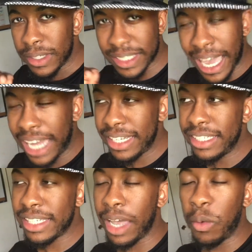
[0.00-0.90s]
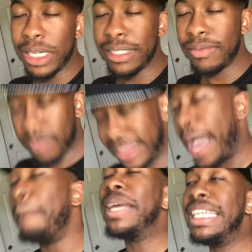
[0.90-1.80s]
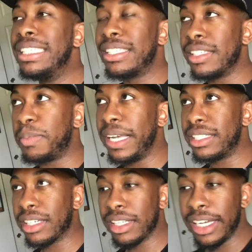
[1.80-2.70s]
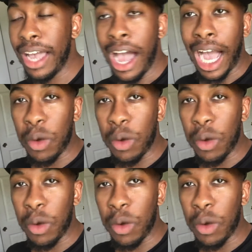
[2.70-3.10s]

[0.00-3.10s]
status, and what that means is basically